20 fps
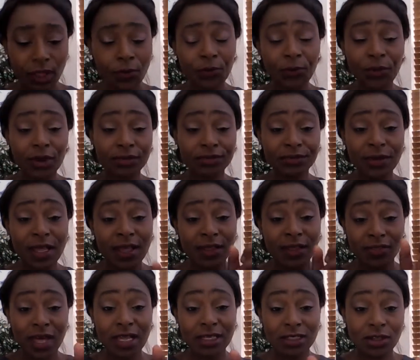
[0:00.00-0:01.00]
But
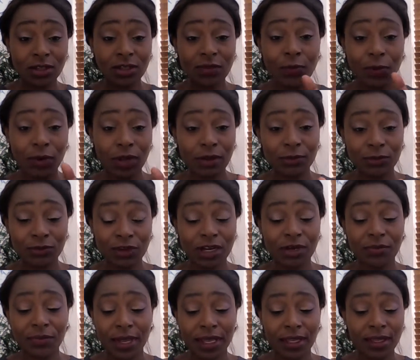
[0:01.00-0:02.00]
that's not the point I'm trying
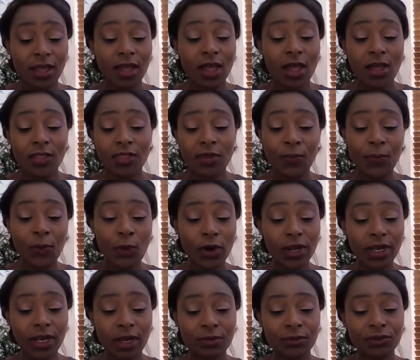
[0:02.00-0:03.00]
to make. The
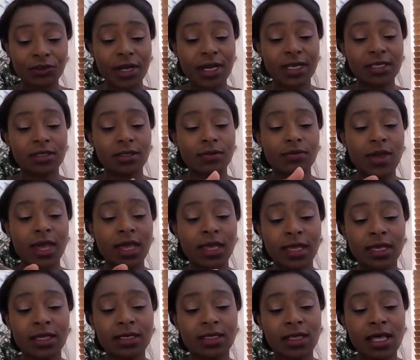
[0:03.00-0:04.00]
point I'm trying to
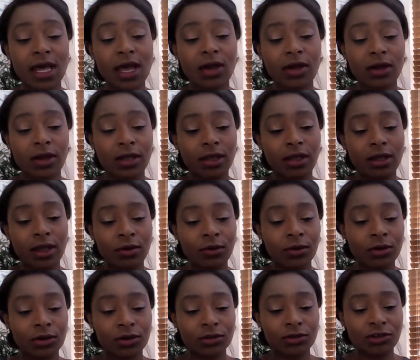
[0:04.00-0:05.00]
make is that I'm
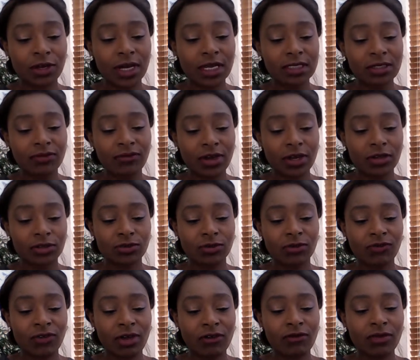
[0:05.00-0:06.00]
going to try and see if I can
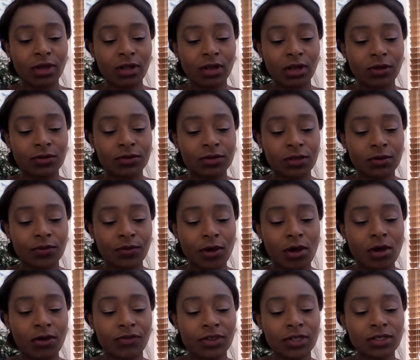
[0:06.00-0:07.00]
do a very close up
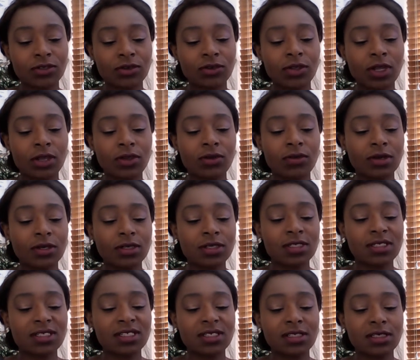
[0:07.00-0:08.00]
on this so that you can
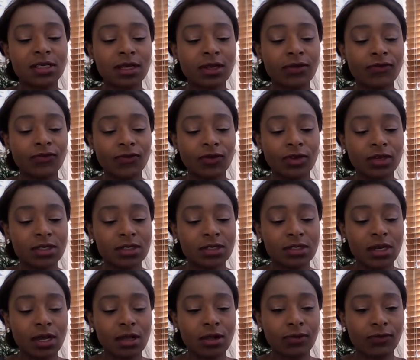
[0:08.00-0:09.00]
see for
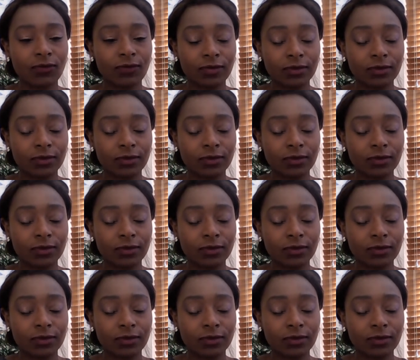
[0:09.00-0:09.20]
yourself.